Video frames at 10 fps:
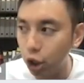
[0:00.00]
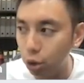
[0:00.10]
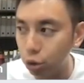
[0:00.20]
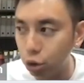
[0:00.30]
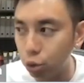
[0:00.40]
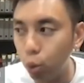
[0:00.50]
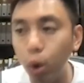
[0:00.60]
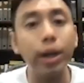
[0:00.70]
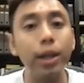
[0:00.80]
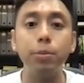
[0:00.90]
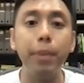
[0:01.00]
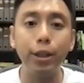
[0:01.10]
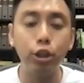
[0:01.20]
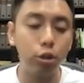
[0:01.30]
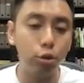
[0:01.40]
know, work its
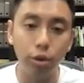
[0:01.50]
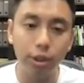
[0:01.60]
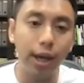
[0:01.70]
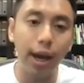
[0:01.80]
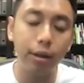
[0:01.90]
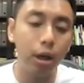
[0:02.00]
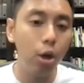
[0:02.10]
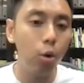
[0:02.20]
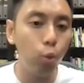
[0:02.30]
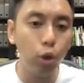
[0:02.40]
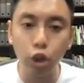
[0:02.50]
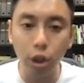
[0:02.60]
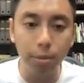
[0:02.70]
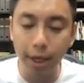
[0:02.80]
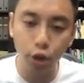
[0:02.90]
magic to decide which
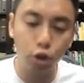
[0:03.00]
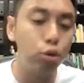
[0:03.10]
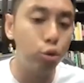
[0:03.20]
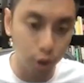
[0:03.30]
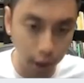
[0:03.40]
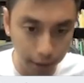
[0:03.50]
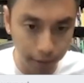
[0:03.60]
image to rotate.